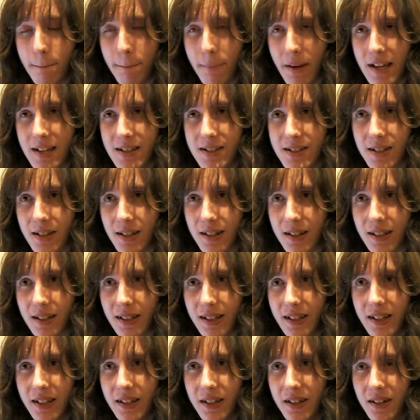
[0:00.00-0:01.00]

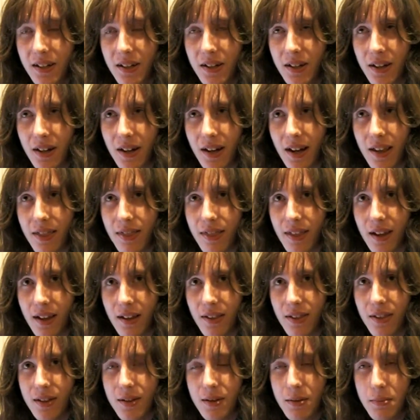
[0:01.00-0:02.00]
Basically, I
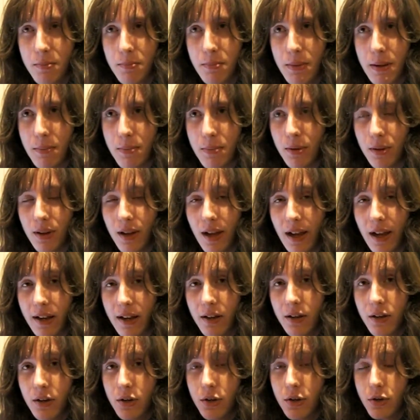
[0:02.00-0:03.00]
think that people like
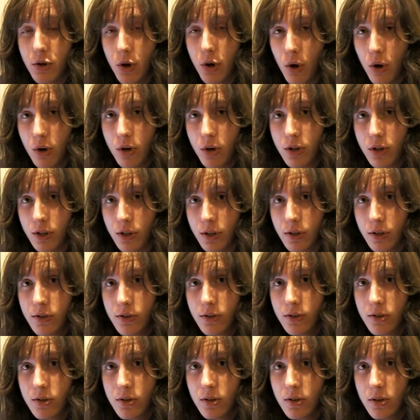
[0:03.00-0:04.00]

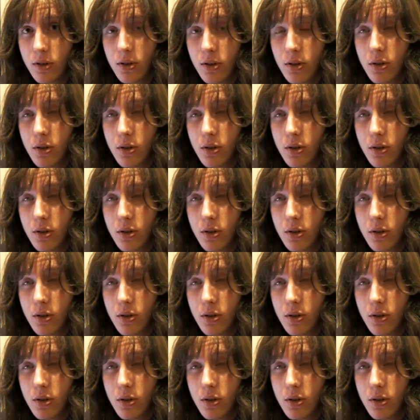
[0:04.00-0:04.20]
doctors